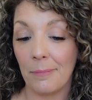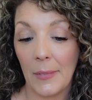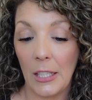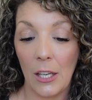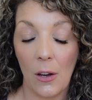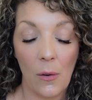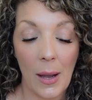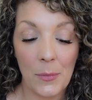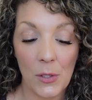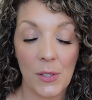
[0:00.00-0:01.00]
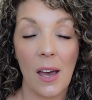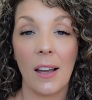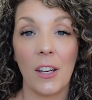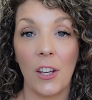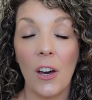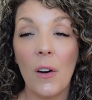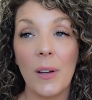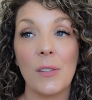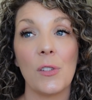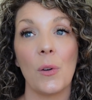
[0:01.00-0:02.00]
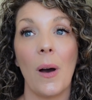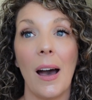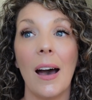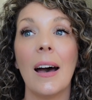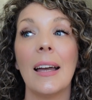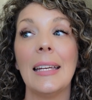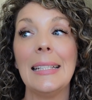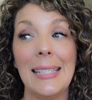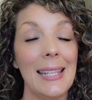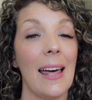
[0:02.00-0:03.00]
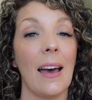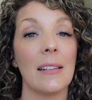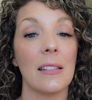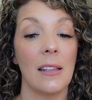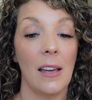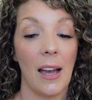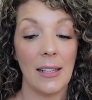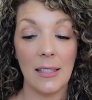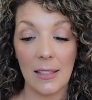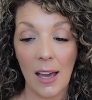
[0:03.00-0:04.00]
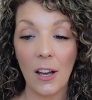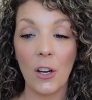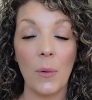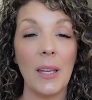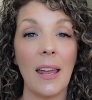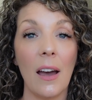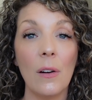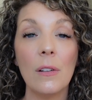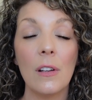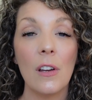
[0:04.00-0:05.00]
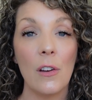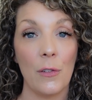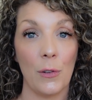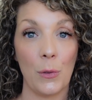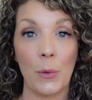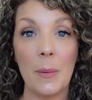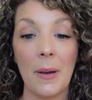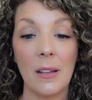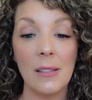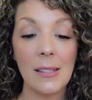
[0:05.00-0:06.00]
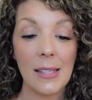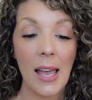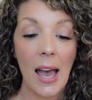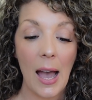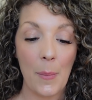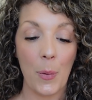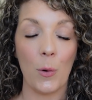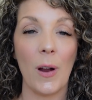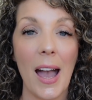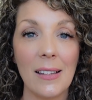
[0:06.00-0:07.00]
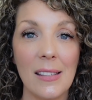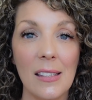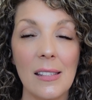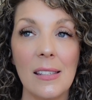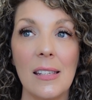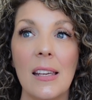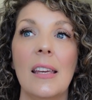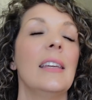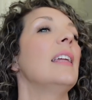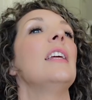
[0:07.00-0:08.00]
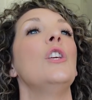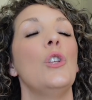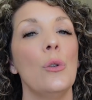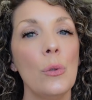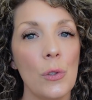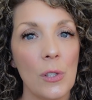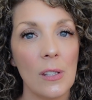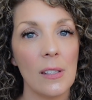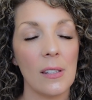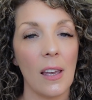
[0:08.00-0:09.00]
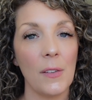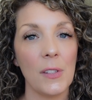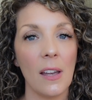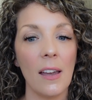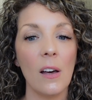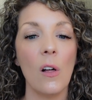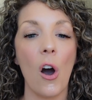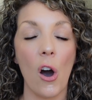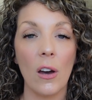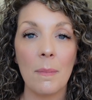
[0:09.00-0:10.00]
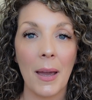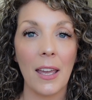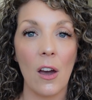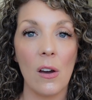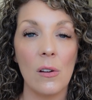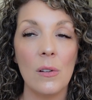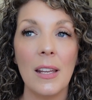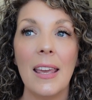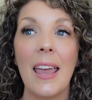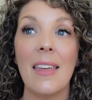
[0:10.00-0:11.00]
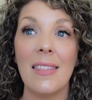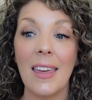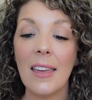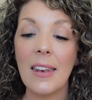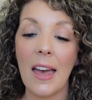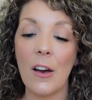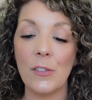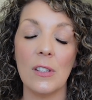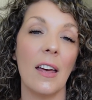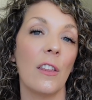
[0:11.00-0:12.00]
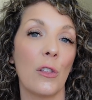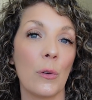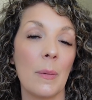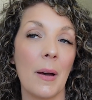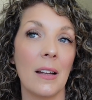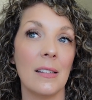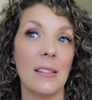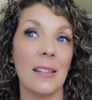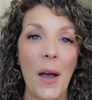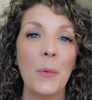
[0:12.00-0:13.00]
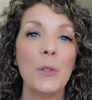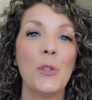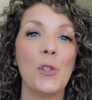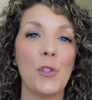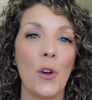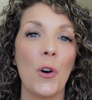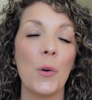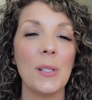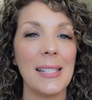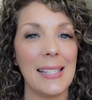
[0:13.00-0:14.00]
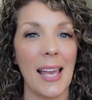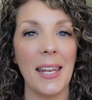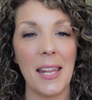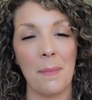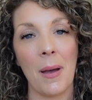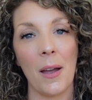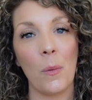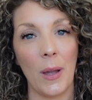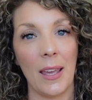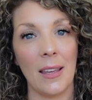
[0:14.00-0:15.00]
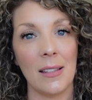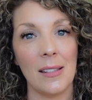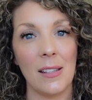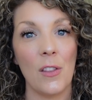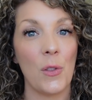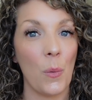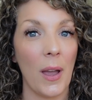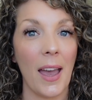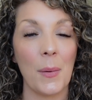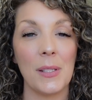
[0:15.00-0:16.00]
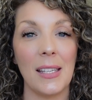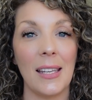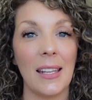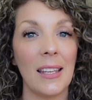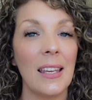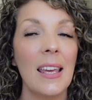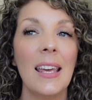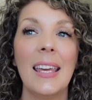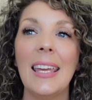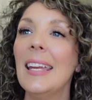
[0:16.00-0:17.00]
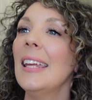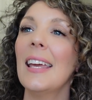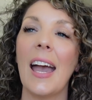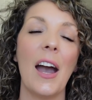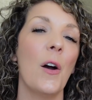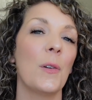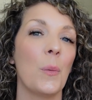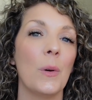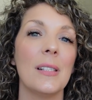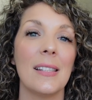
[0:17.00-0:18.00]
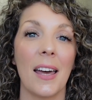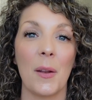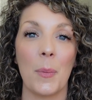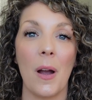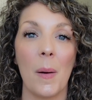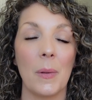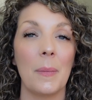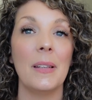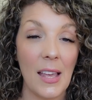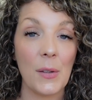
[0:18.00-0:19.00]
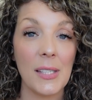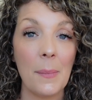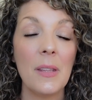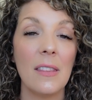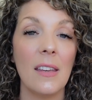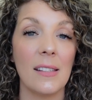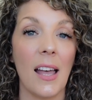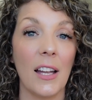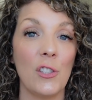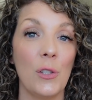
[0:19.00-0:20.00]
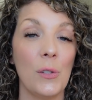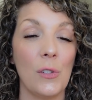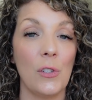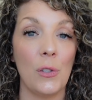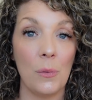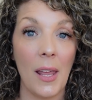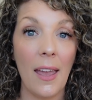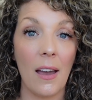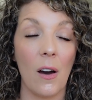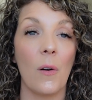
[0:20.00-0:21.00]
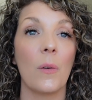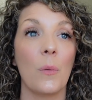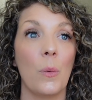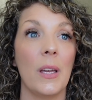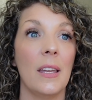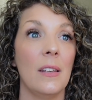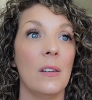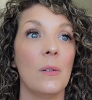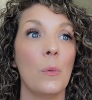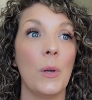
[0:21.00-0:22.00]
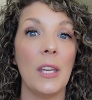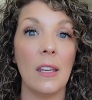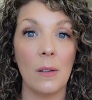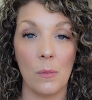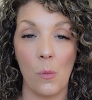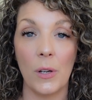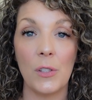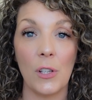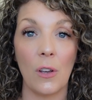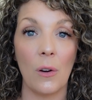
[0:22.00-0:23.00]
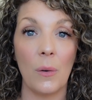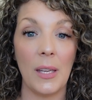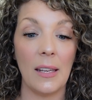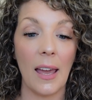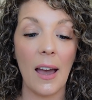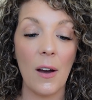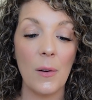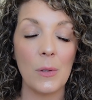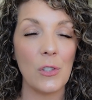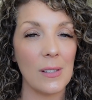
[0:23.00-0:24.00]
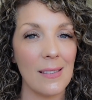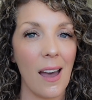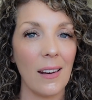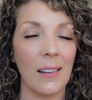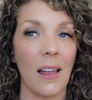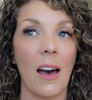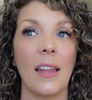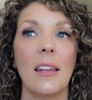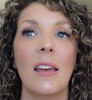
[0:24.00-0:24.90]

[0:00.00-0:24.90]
You know, I'm just not gonna go. And so I did that. I did not go eat out for 3 months. I practiced getting used to this lifestyle on my own. And then after that 3 months, I was so set in my ways, the way I was eating out was not a problem. Now, some of the things I choose to do now when we want to go eat out, which is not a lot,